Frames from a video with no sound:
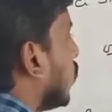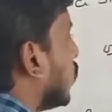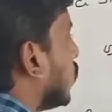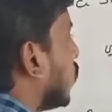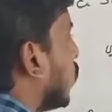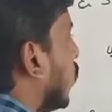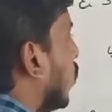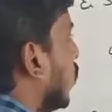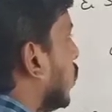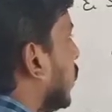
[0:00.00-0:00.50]
So
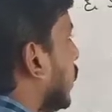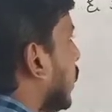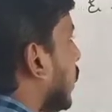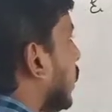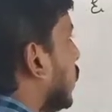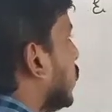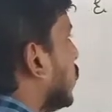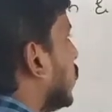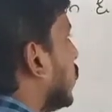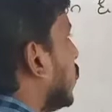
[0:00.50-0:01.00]
what it
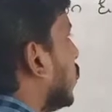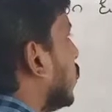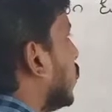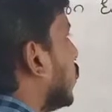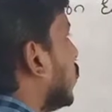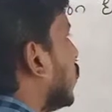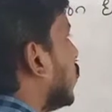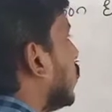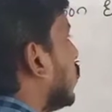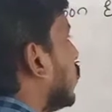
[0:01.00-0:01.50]
is?
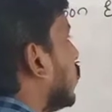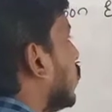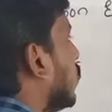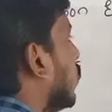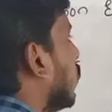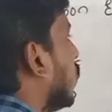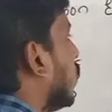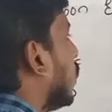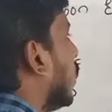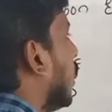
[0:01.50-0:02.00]

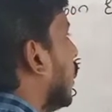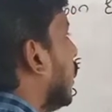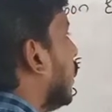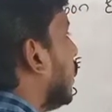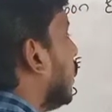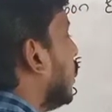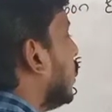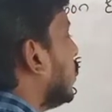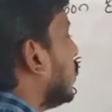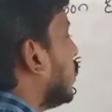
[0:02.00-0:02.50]
It
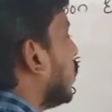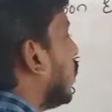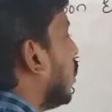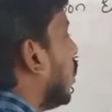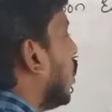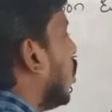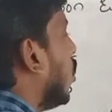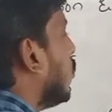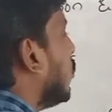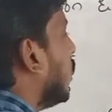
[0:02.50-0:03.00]
is
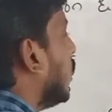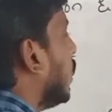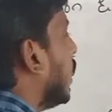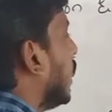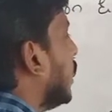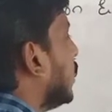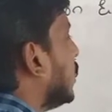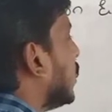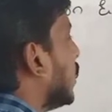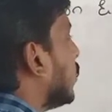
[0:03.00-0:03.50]
how many
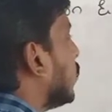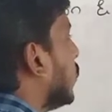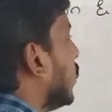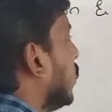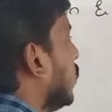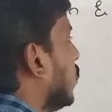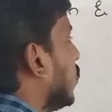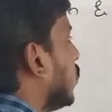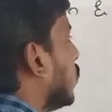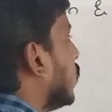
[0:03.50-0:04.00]
line
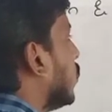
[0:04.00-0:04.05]
segment?